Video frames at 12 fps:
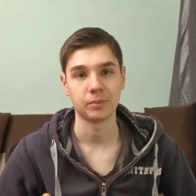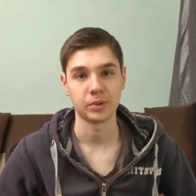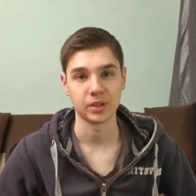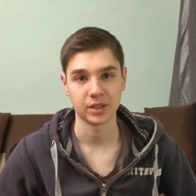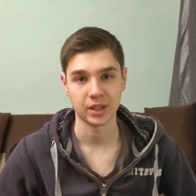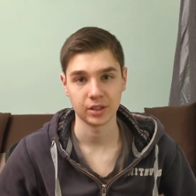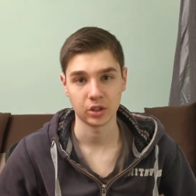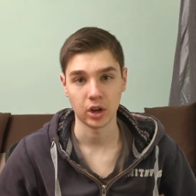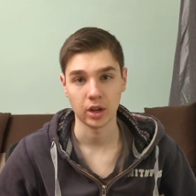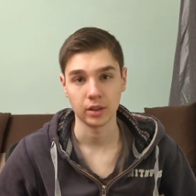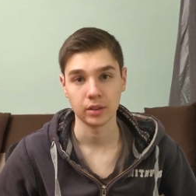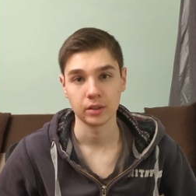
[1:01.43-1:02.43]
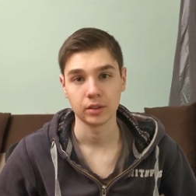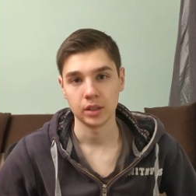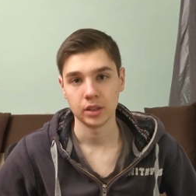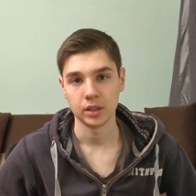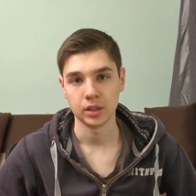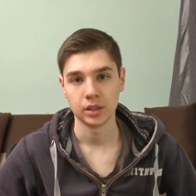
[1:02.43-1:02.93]
percentile
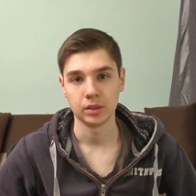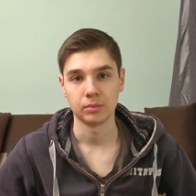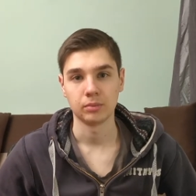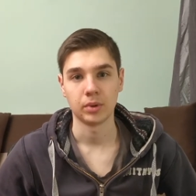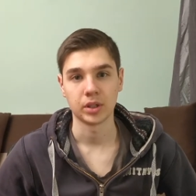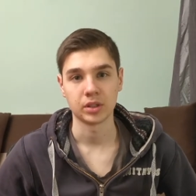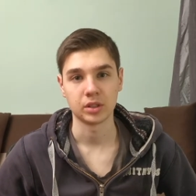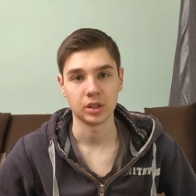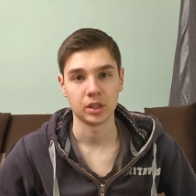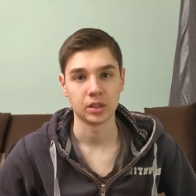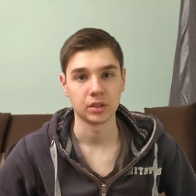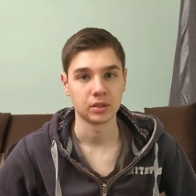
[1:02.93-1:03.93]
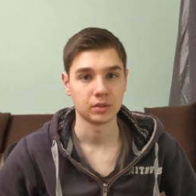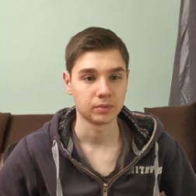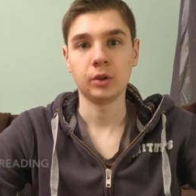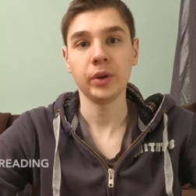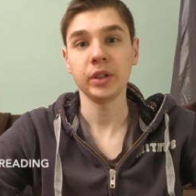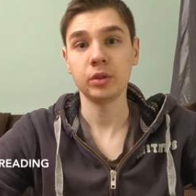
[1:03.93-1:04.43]
in my studies.
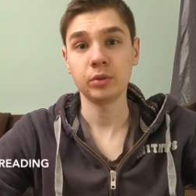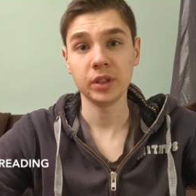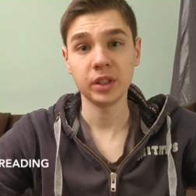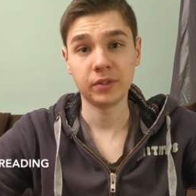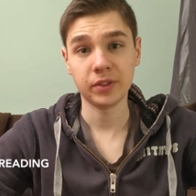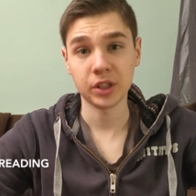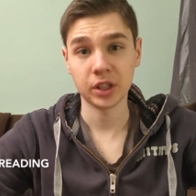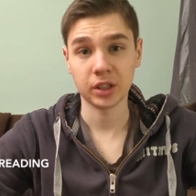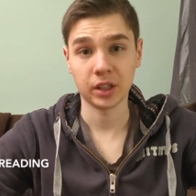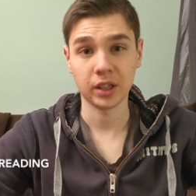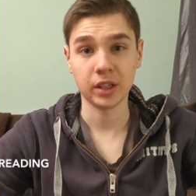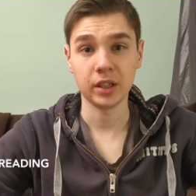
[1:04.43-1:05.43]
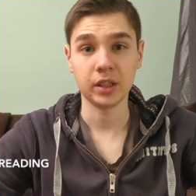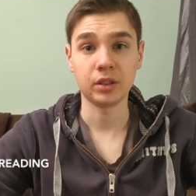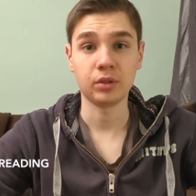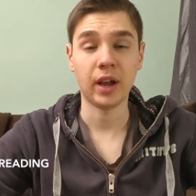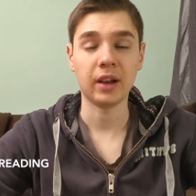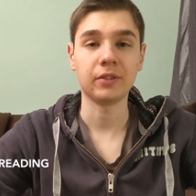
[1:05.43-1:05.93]
The way to read efficiently is
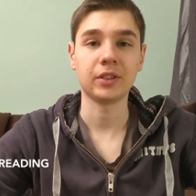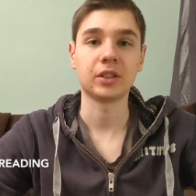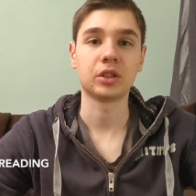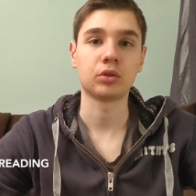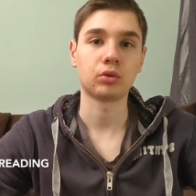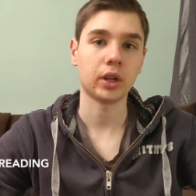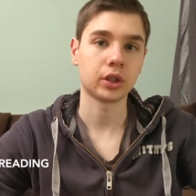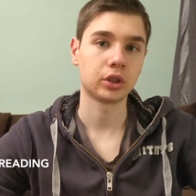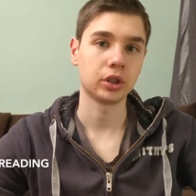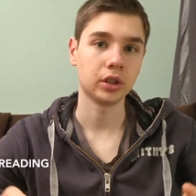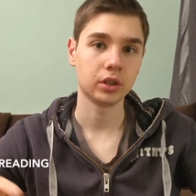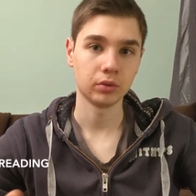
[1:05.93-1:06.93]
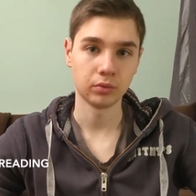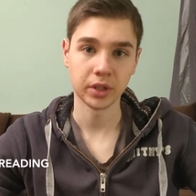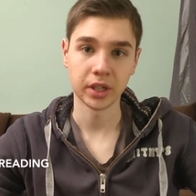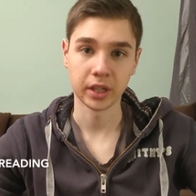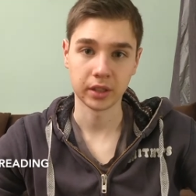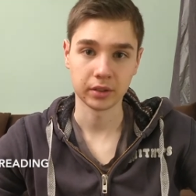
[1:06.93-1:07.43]
to have a structured
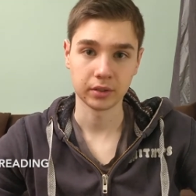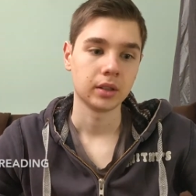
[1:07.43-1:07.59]
reading.